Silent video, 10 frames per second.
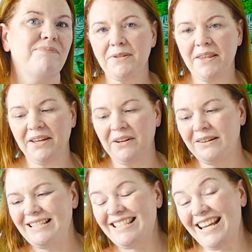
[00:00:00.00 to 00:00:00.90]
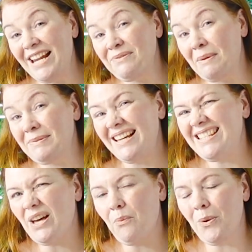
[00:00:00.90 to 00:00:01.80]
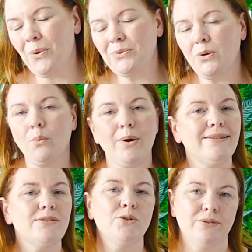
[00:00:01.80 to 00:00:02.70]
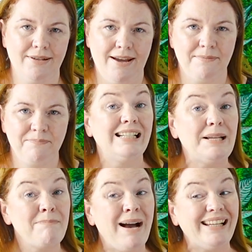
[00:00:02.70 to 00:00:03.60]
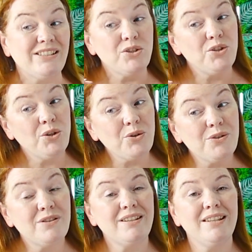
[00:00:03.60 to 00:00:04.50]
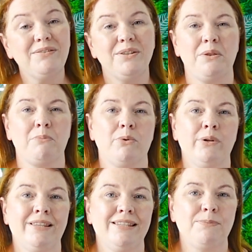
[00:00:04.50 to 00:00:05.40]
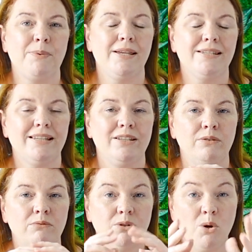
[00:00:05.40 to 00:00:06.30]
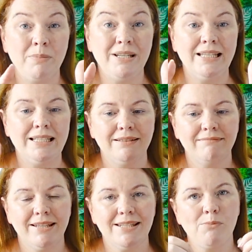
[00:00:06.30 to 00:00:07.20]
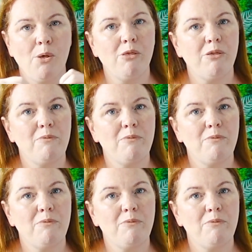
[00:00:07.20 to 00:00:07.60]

So there you go, 10 websites that won't waste your time. And it might just give you the breathing space that you could be needing this month.